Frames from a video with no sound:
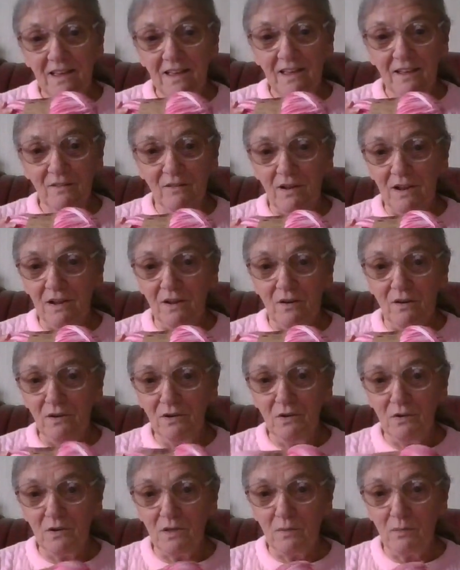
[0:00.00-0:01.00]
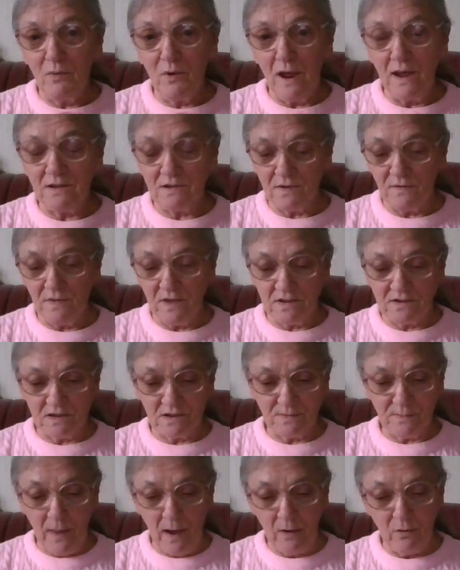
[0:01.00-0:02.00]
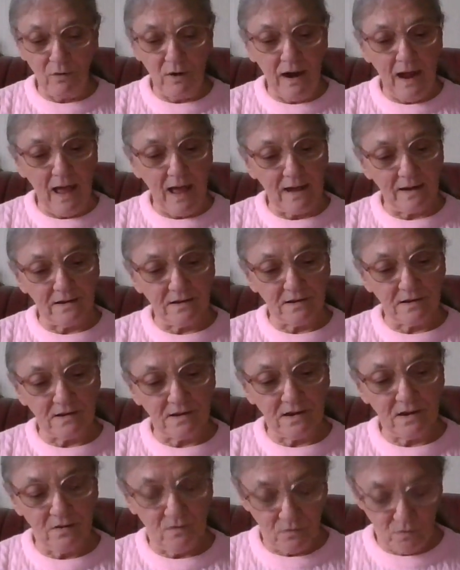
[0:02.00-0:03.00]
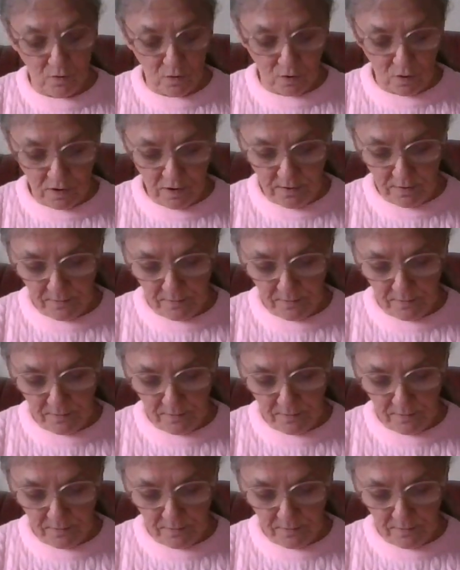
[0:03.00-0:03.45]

well, you all know the price of this is Poundland wool.